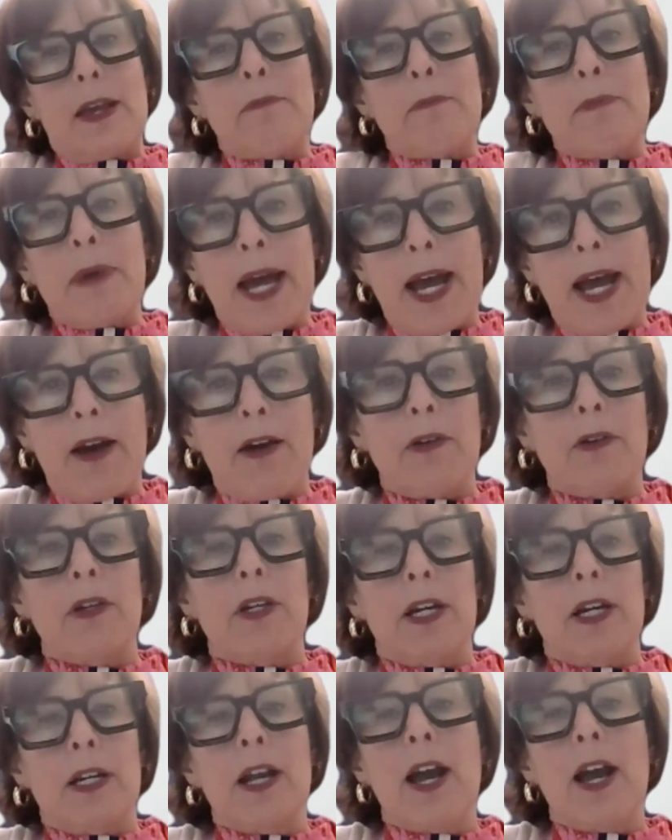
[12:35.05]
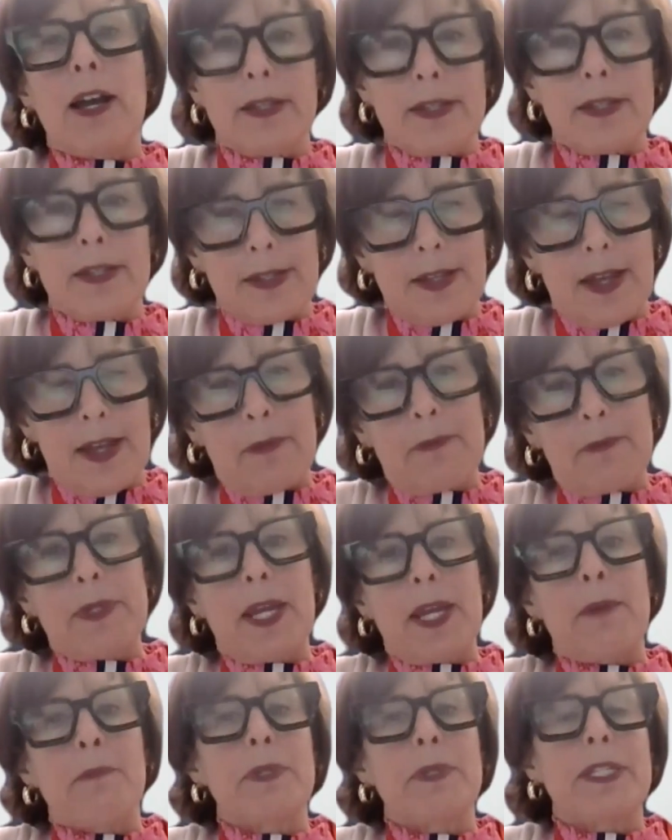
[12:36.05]
about a
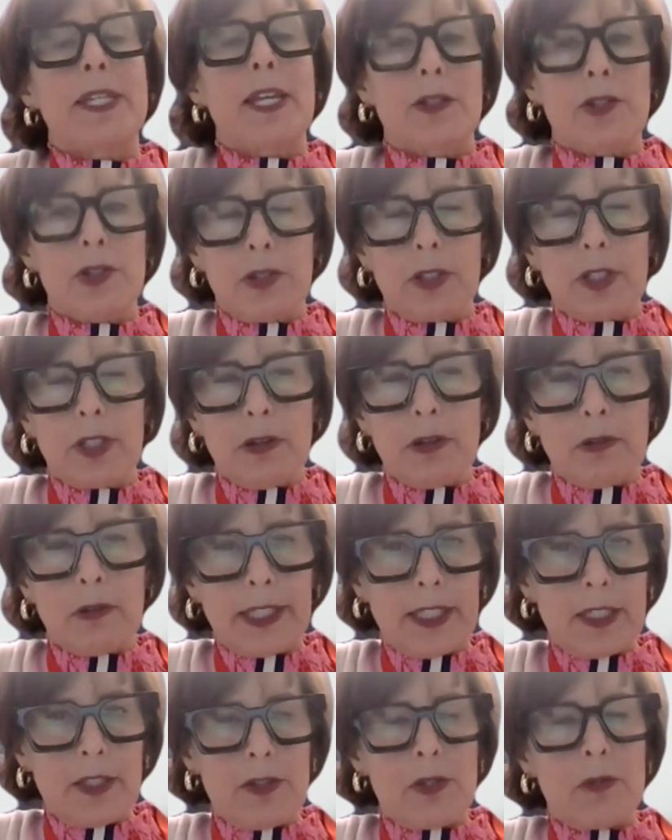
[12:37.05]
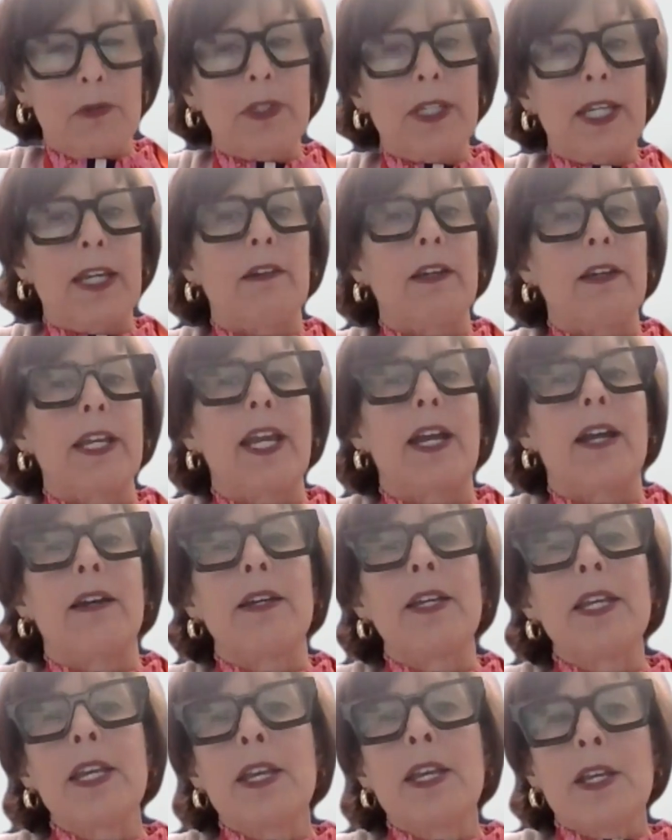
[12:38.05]
concept and potentially going into an
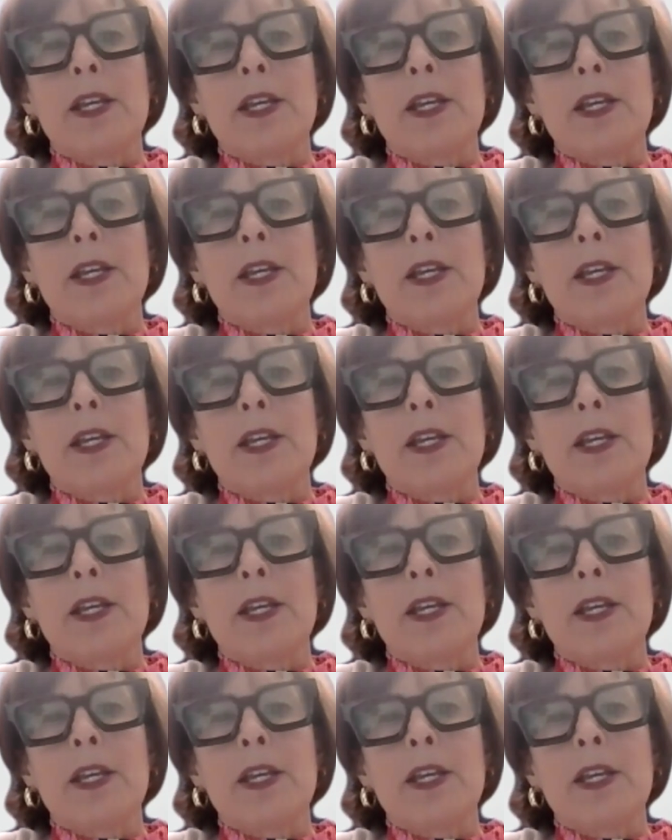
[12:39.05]
area.